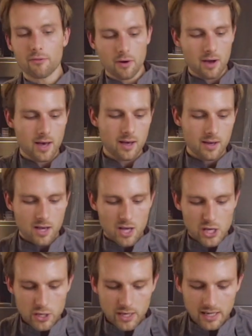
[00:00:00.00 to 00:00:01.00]
fryer,
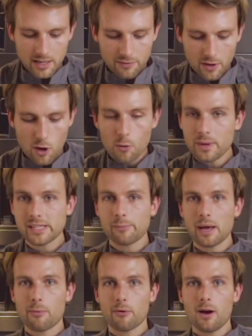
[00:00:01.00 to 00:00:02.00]
you can lift the whole piece of paper